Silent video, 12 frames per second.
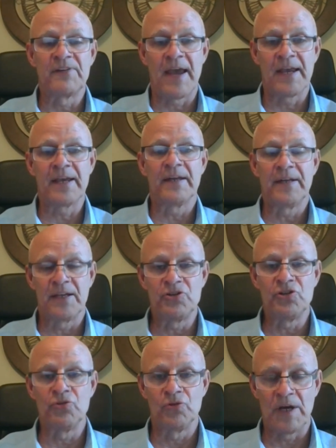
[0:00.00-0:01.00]
taken and
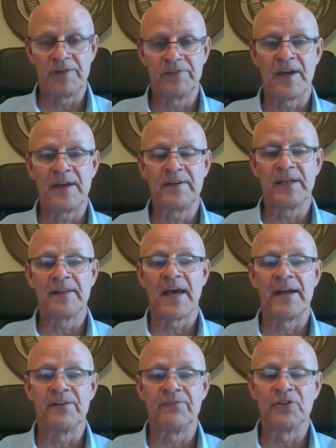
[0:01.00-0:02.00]
you attending
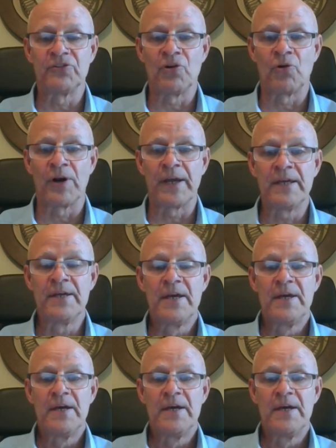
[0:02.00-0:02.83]
that inventory